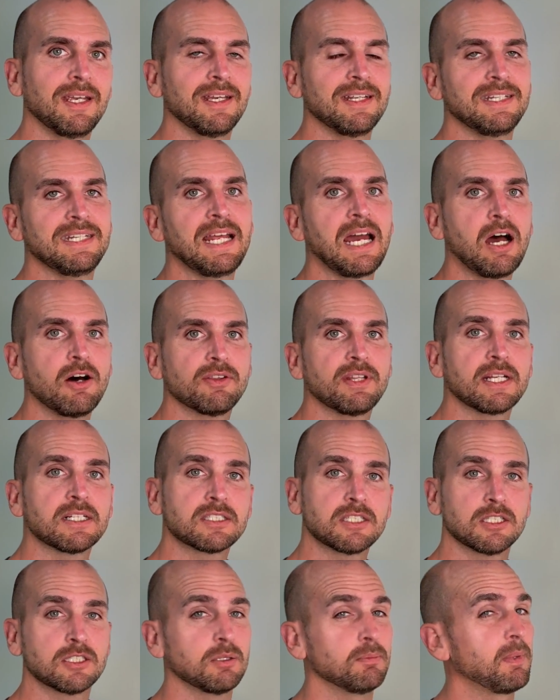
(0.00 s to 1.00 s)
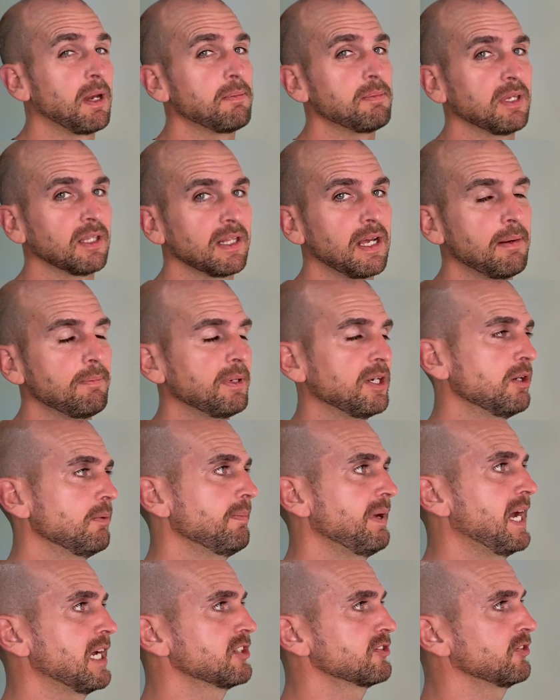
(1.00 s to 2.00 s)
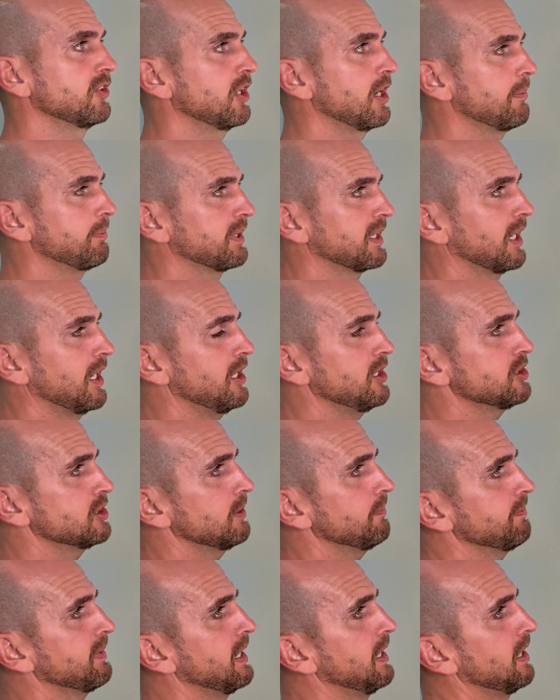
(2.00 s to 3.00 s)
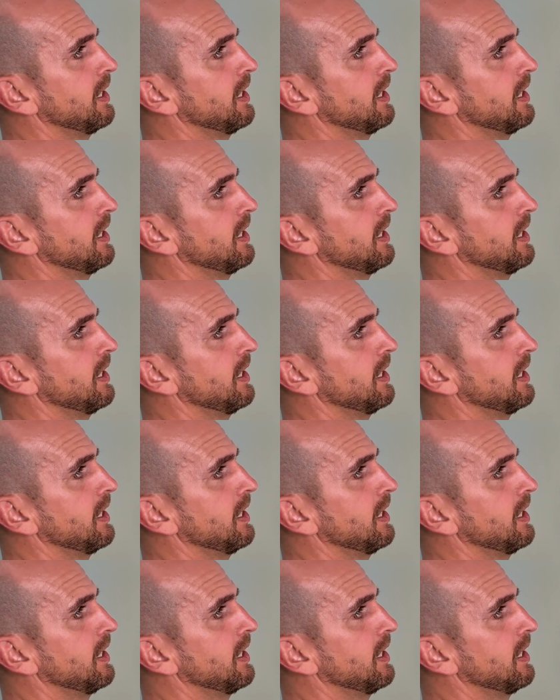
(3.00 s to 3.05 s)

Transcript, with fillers: and now that system might be a lot better match for your application.